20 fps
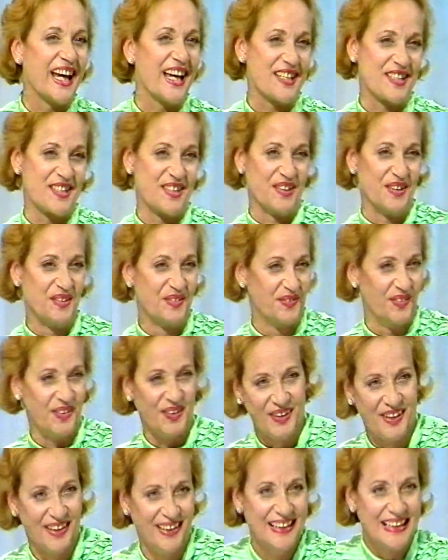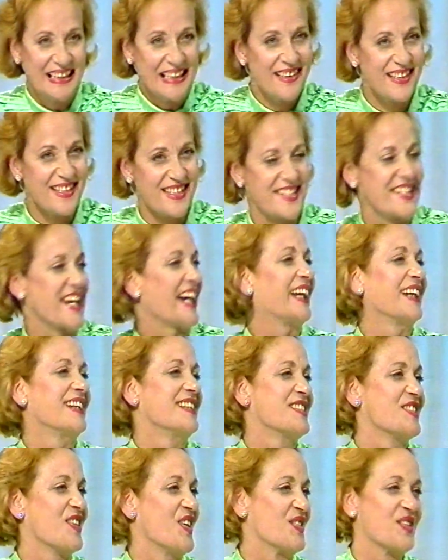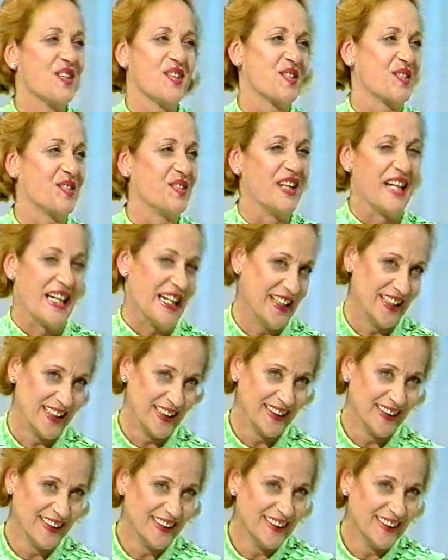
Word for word: get to for the seconds on the screen.